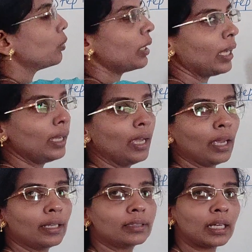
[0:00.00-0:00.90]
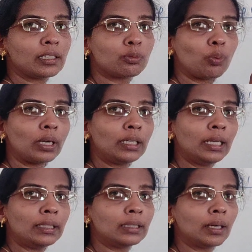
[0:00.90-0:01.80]
to A, it has
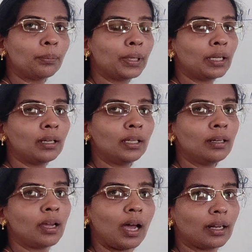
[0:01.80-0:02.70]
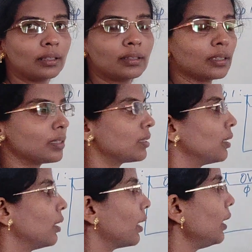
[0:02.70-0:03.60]
only terminal in
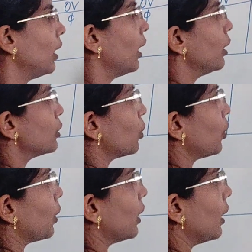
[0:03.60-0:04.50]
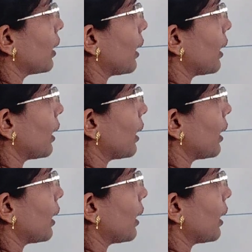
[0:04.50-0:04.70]
RHS. Right? So